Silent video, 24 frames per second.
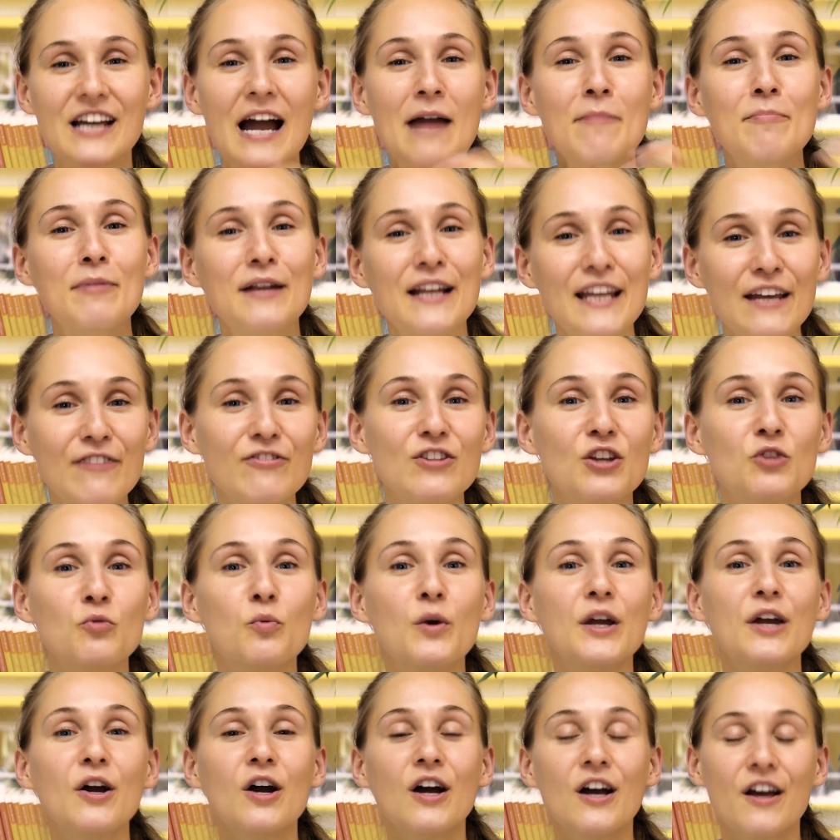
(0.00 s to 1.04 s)
I believe that
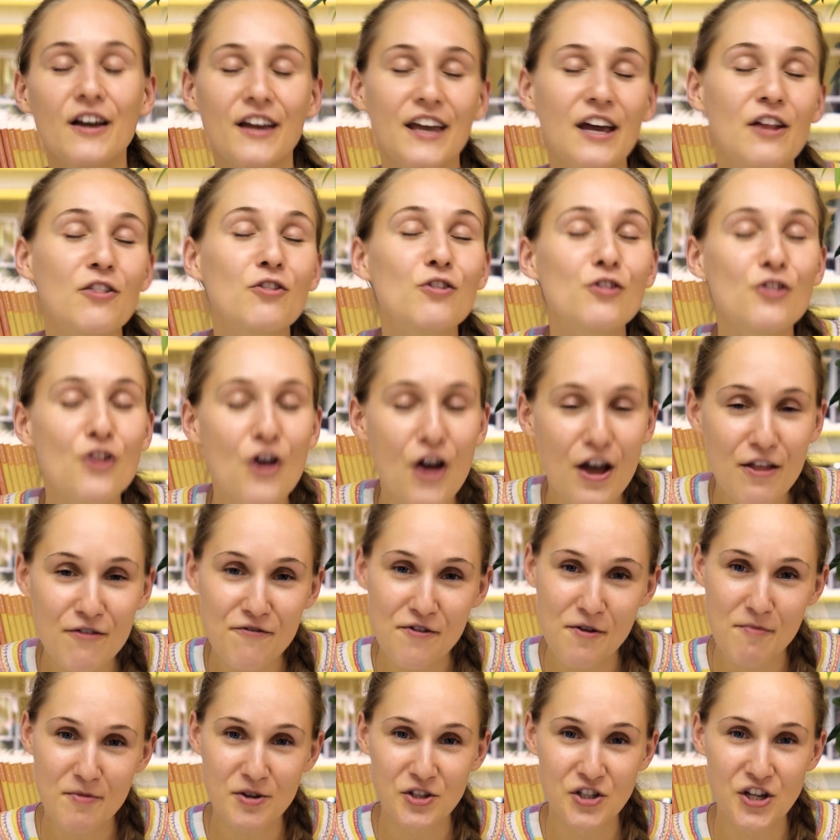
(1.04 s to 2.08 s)
we can learn
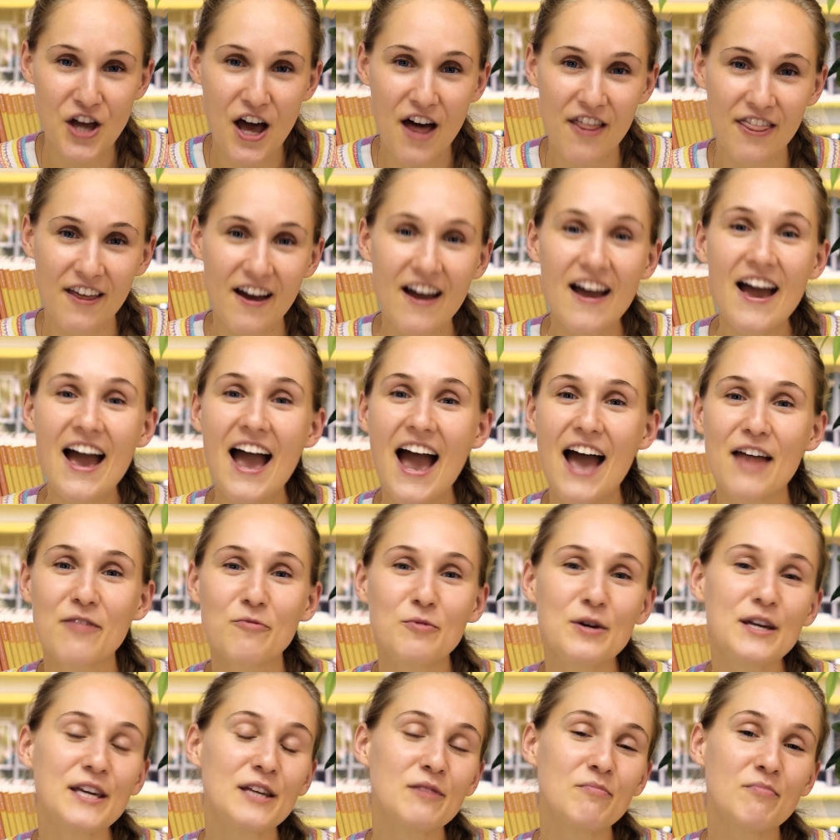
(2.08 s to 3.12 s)
from each other and
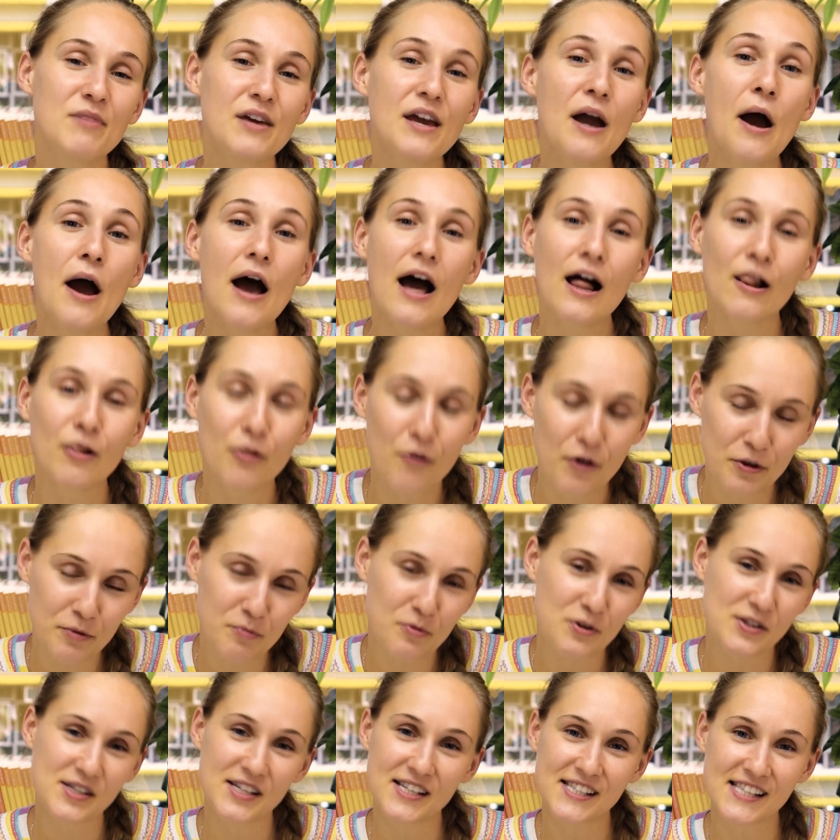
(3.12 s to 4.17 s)
we can be a lot
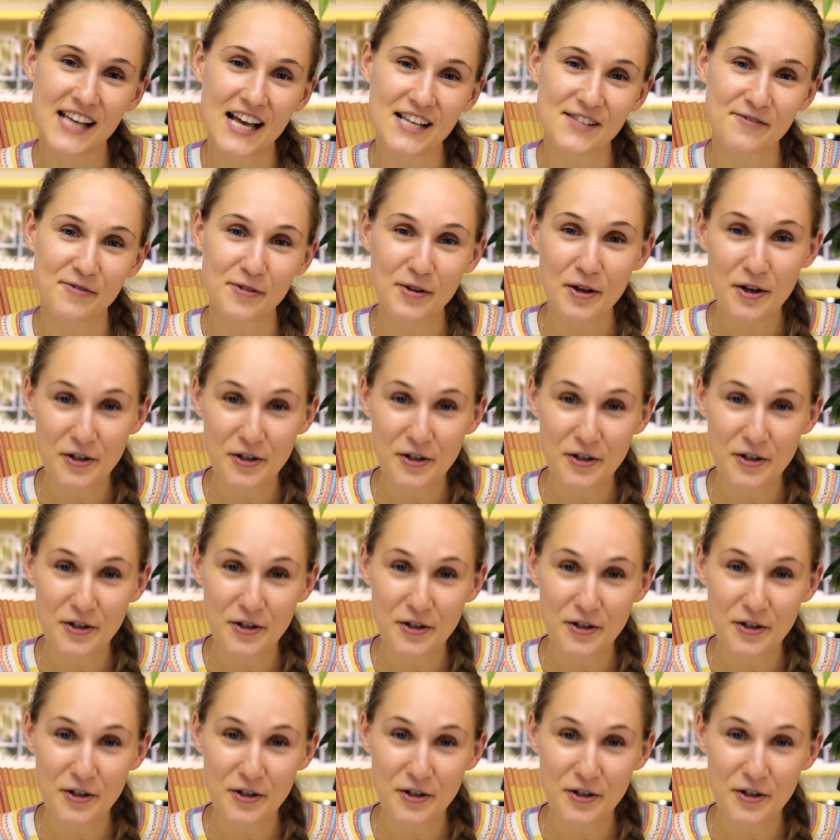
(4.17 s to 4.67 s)
more successful